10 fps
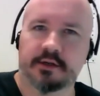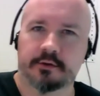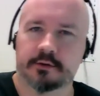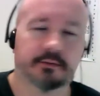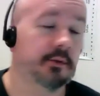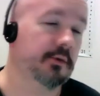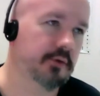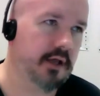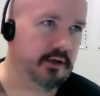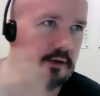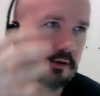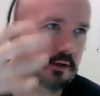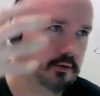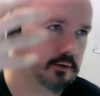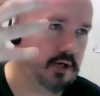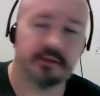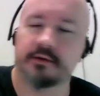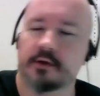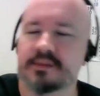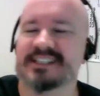your
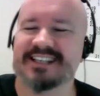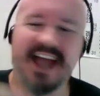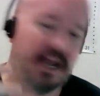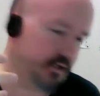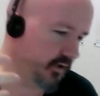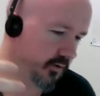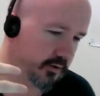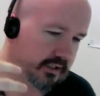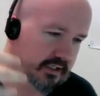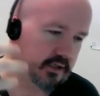thermostat, your